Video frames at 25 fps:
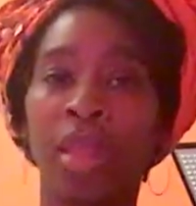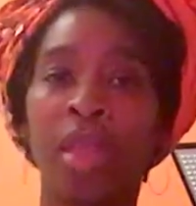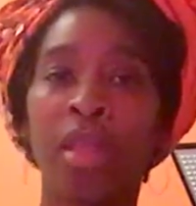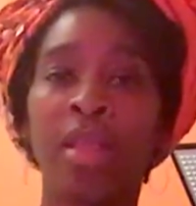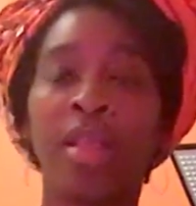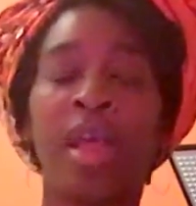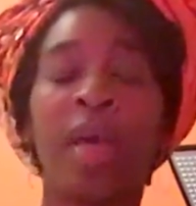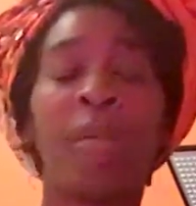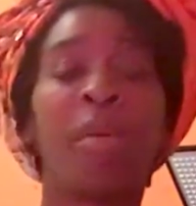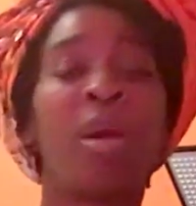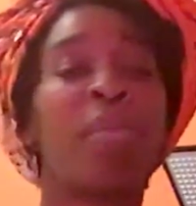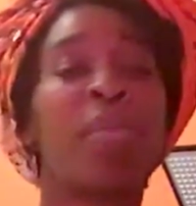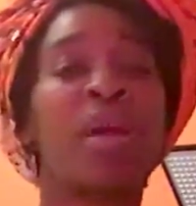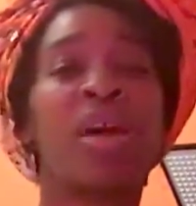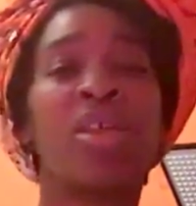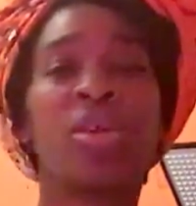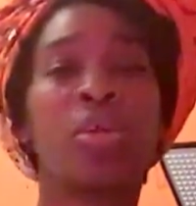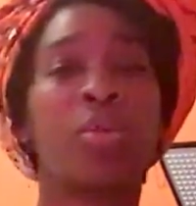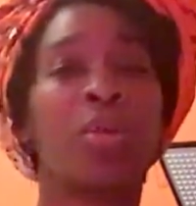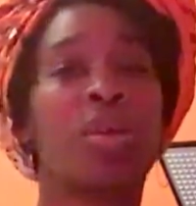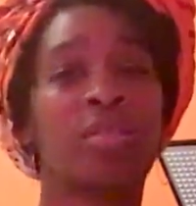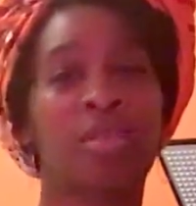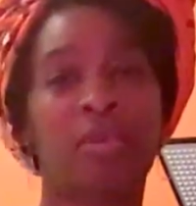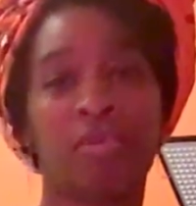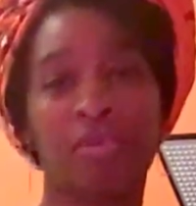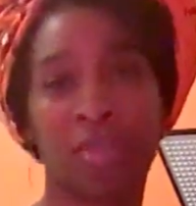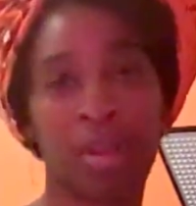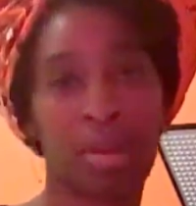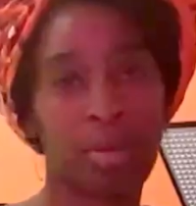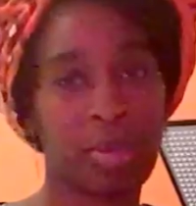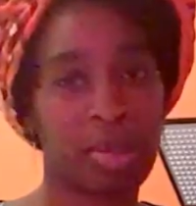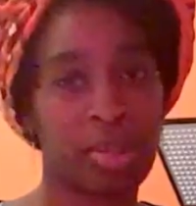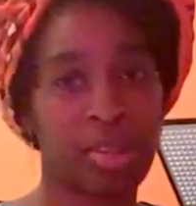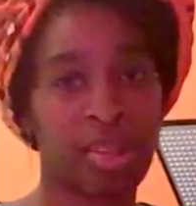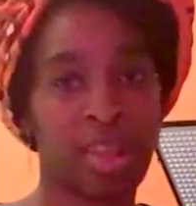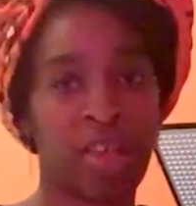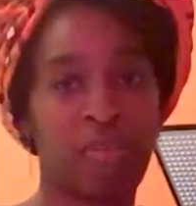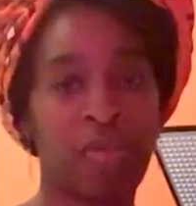Now, my mother wasn't from
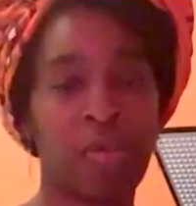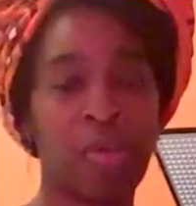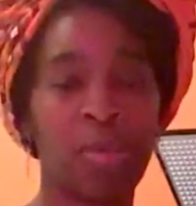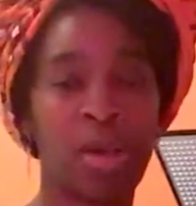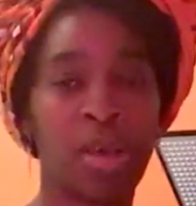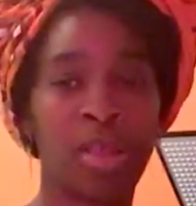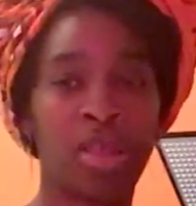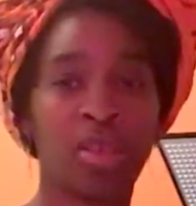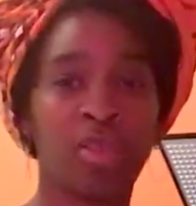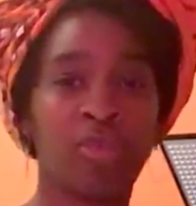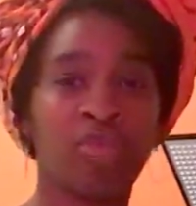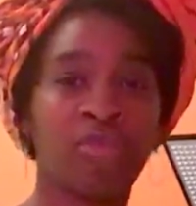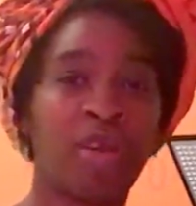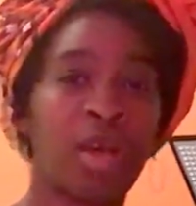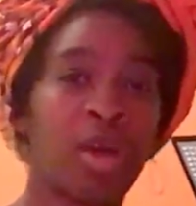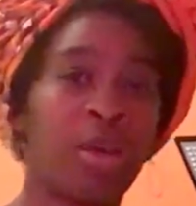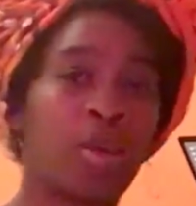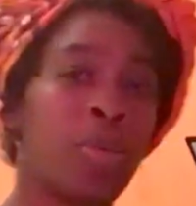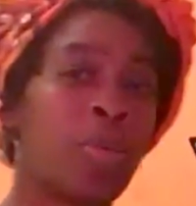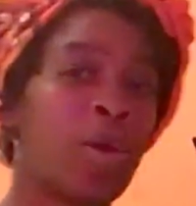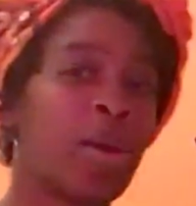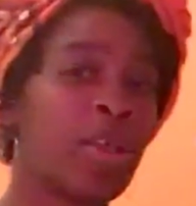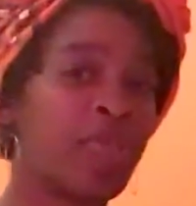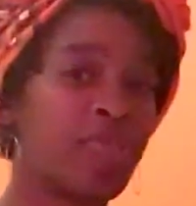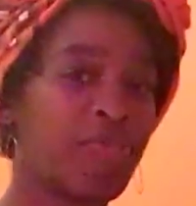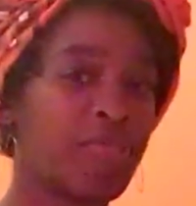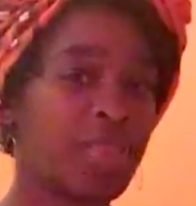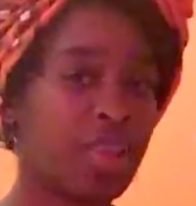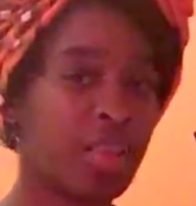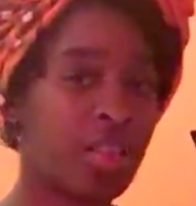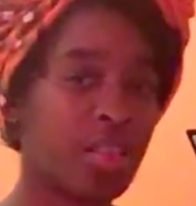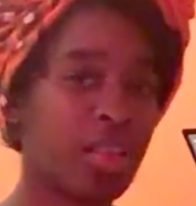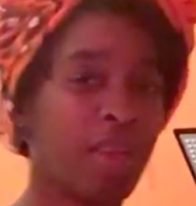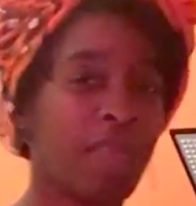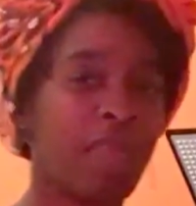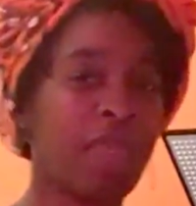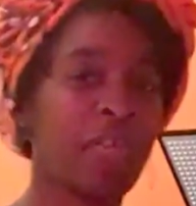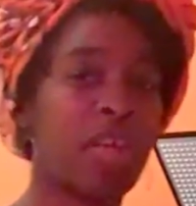the South. My mother's from West
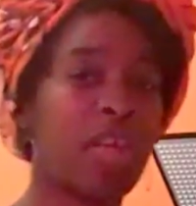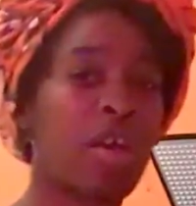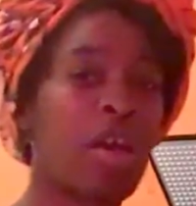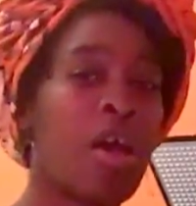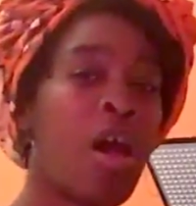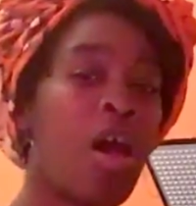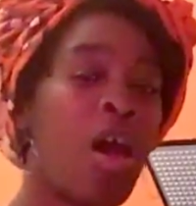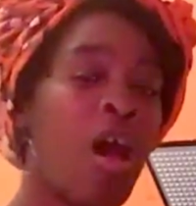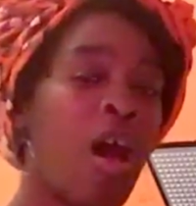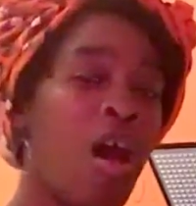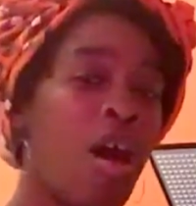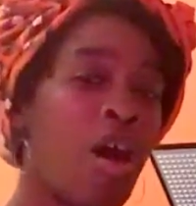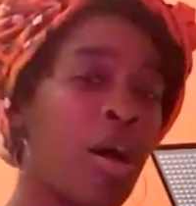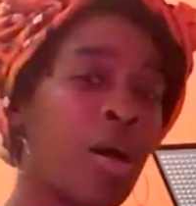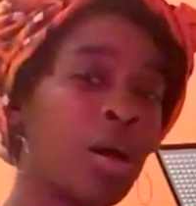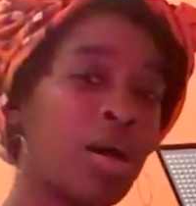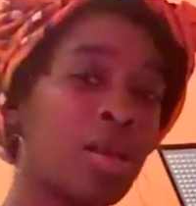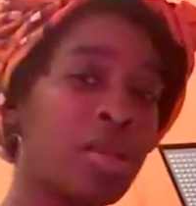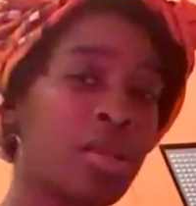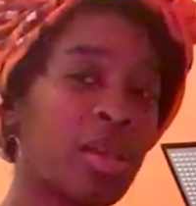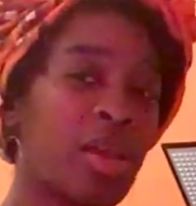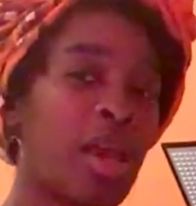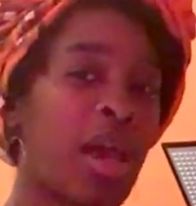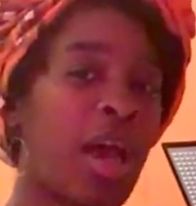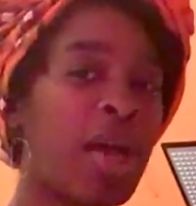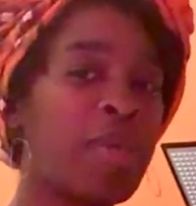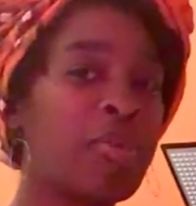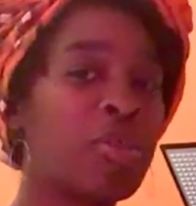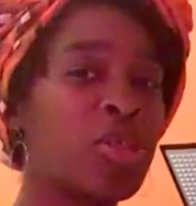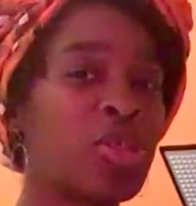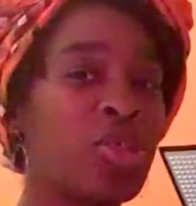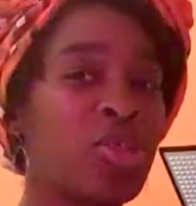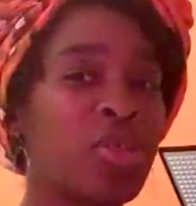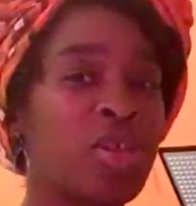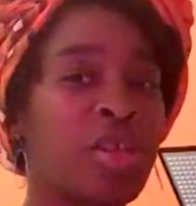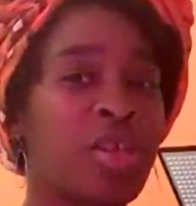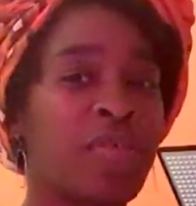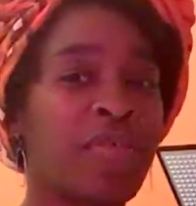Philadelphia on DeKalb
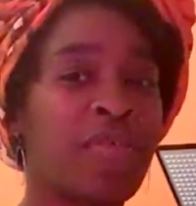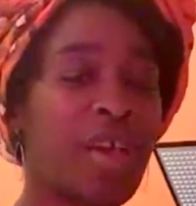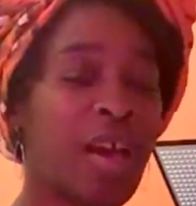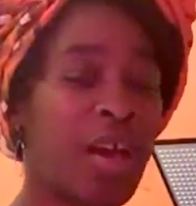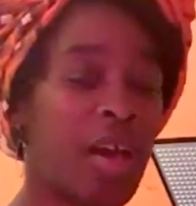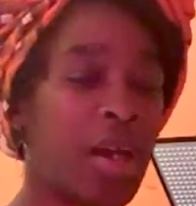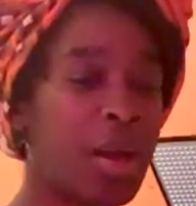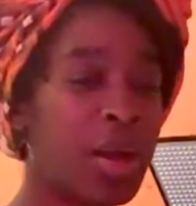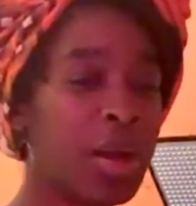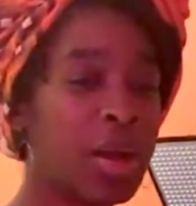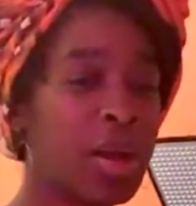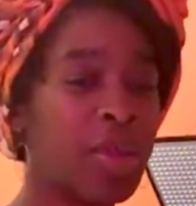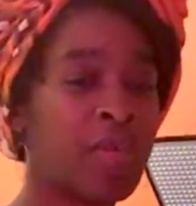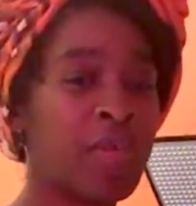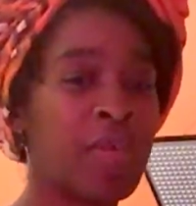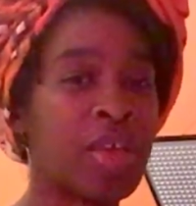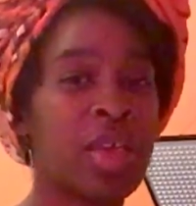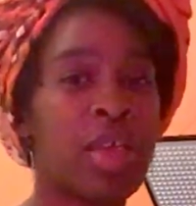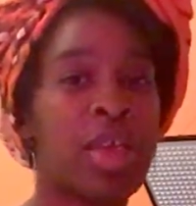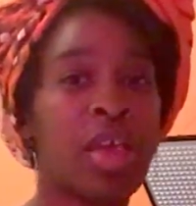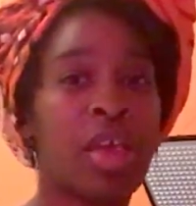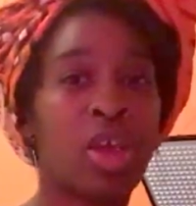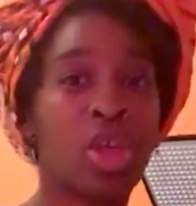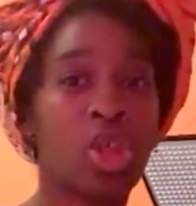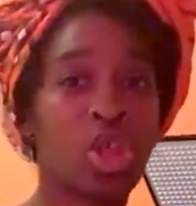Street, if y'all heard of it.